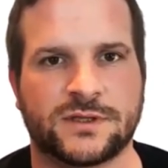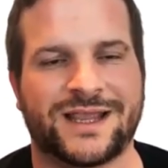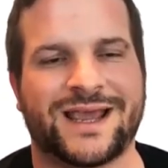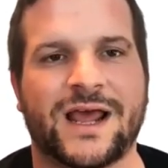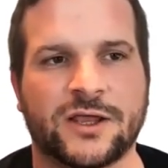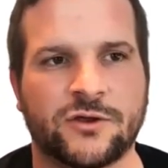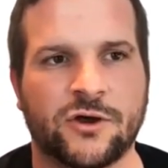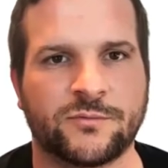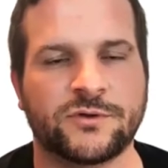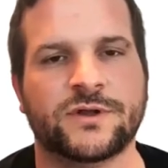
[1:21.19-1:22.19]
can I
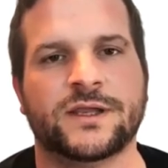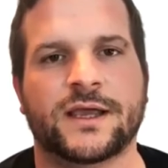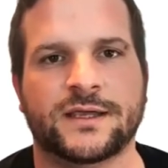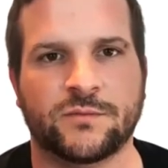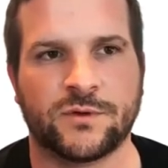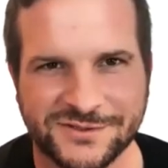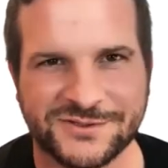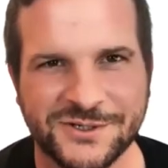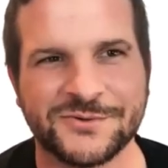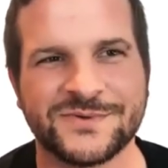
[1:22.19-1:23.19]
communicate with
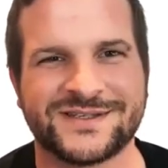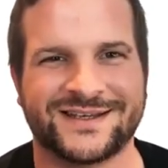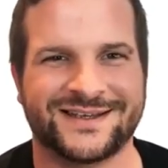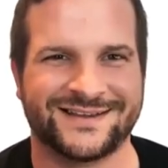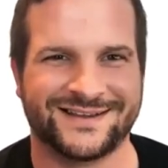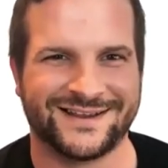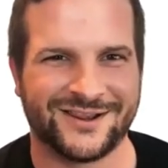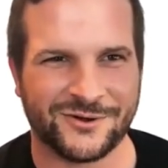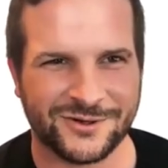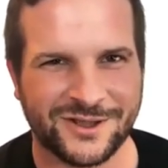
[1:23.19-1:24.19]
students in a
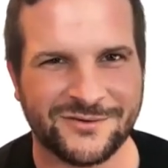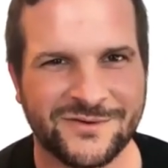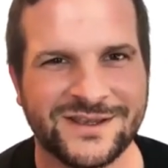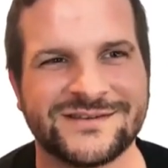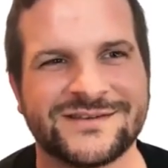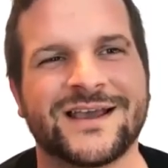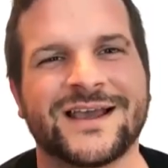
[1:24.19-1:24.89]
lockdown phase?